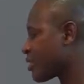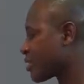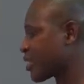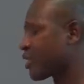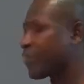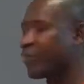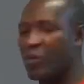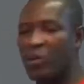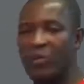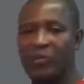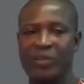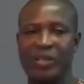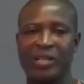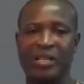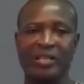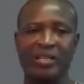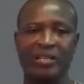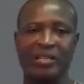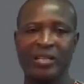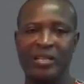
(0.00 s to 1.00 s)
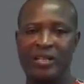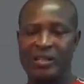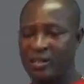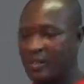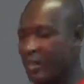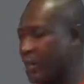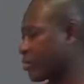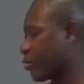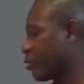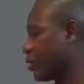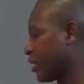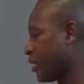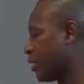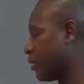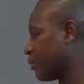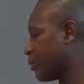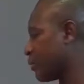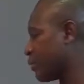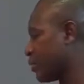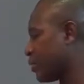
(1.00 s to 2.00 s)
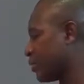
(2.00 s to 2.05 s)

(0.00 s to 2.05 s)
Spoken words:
self-confidence that will help.